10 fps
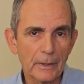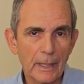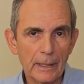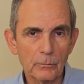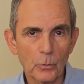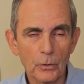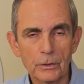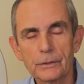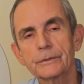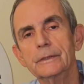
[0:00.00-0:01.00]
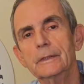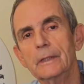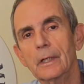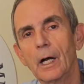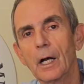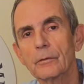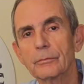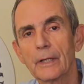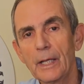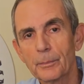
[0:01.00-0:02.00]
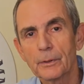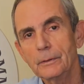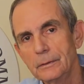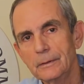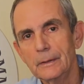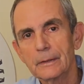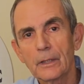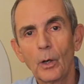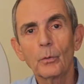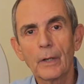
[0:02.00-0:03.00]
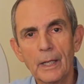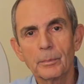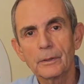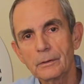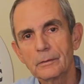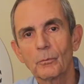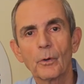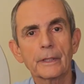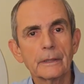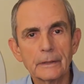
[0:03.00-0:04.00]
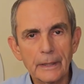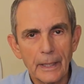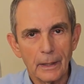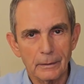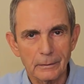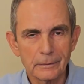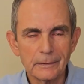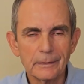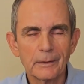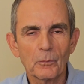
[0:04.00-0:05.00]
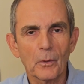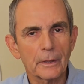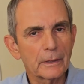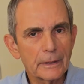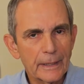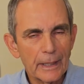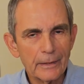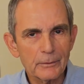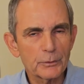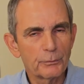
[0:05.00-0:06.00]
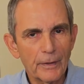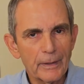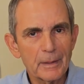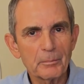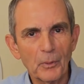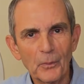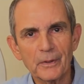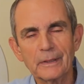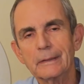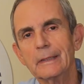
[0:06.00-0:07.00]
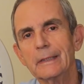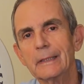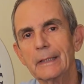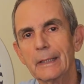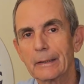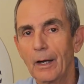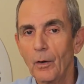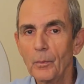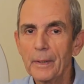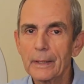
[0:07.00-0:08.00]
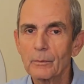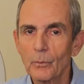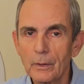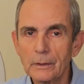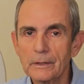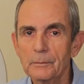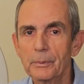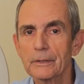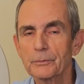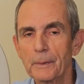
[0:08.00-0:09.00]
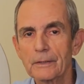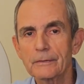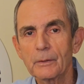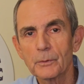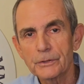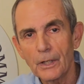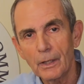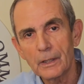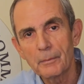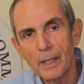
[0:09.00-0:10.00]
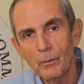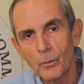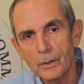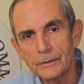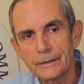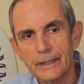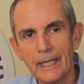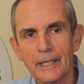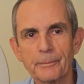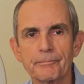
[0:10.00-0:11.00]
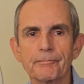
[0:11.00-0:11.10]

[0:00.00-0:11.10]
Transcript: the Latin world of labor, co labor, working together. Working together is very important at home and at work, but especially we're talking about work today.